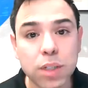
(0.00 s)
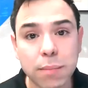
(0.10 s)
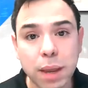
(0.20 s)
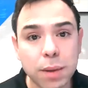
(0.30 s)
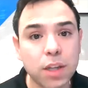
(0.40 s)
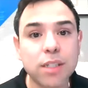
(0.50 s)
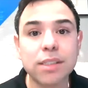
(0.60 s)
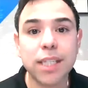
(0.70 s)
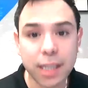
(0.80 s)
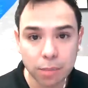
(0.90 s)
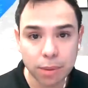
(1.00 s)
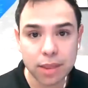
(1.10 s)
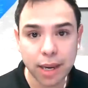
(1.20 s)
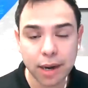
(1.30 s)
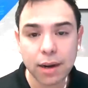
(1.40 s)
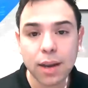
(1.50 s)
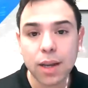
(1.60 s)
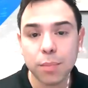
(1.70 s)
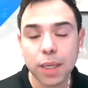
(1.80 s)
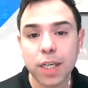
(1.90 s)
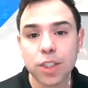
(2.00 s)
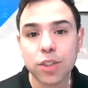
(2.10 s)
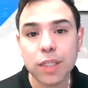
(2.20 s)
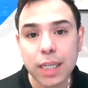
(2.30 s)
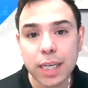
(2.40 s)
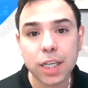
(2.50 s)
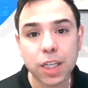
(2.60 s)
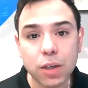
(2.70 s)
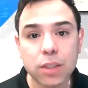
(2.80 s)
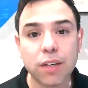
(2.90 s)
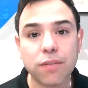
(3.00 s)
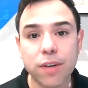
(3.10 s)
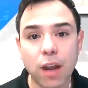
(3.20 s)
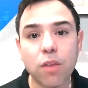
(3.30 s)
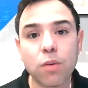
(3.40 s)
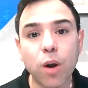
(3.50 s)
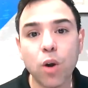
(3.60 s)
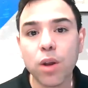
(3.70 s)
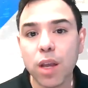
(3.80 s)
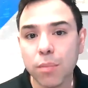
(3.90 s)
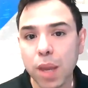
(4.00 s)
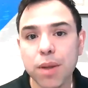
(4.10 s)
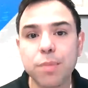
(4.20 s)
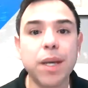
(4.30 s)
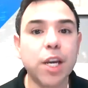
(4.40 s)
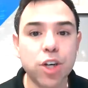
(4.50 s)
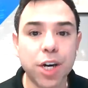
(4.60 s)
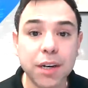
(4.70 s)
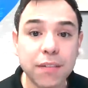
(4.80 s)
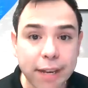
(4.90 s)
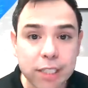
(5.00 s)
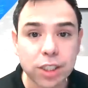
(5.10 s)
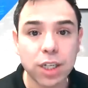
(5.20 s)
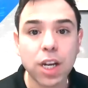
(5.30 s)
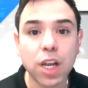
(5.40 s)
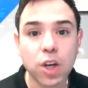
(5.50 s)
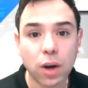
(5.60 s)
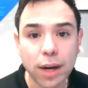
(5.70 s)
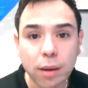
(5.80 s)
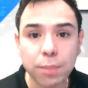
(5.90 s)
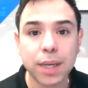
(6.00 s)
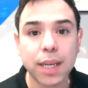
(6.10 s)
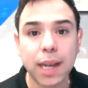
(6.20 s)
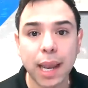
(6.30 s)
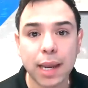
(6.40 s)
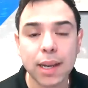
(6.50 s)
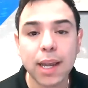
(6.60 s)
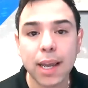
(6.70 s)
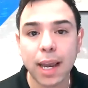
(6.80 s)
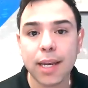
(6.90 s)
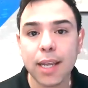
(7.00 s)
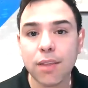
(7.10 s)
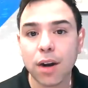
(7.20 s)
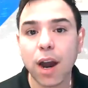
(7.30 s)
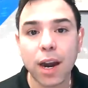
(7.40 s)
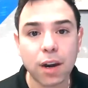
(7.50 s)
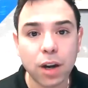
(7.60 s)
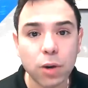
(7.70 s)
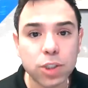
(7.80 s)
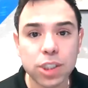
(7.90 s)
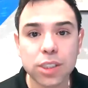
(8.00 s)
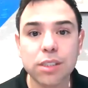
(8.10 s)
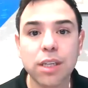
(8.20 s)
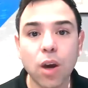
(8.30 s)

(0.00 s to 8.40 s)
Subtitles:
Maybe you just keep it there because you need to use it for down the road, maybe because you're going to invest in your company again and either hire coaches,